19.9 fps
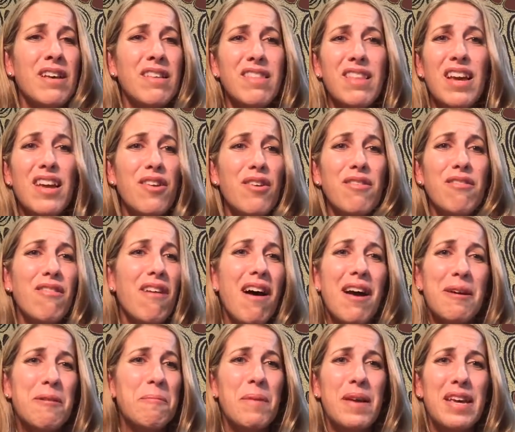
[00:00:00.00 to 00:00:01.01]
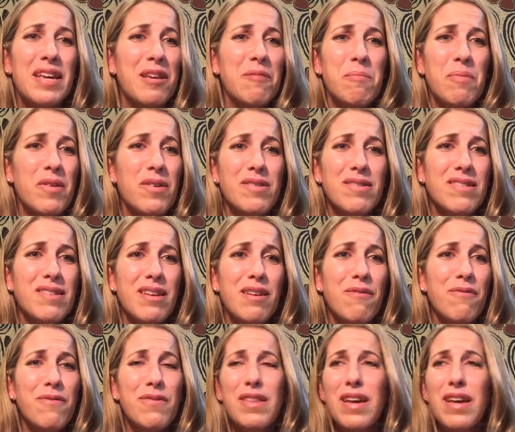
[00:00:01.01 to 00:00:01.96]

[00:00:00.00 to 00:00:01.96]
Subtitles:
they don't like being abusive.